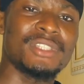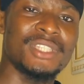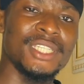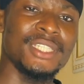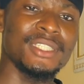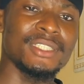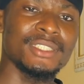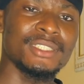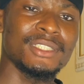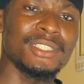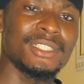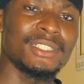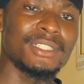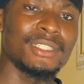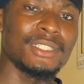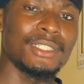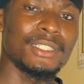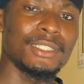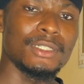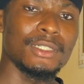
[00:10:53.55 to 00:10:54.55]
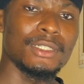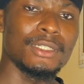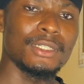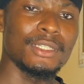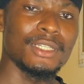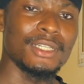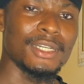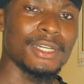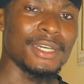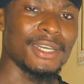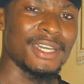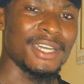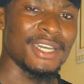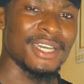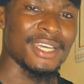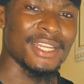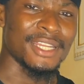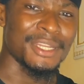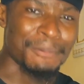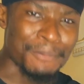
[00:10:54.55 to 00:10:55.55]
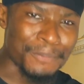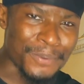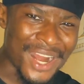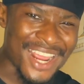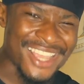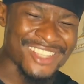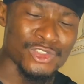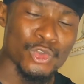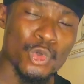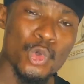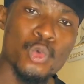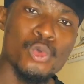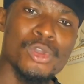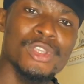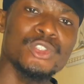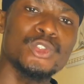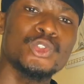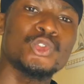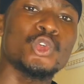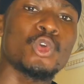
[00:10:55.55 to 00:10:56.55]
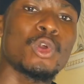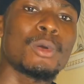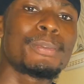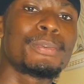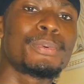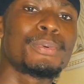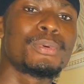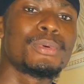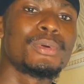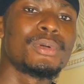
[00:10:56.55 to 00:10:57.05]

thing, the price always drop.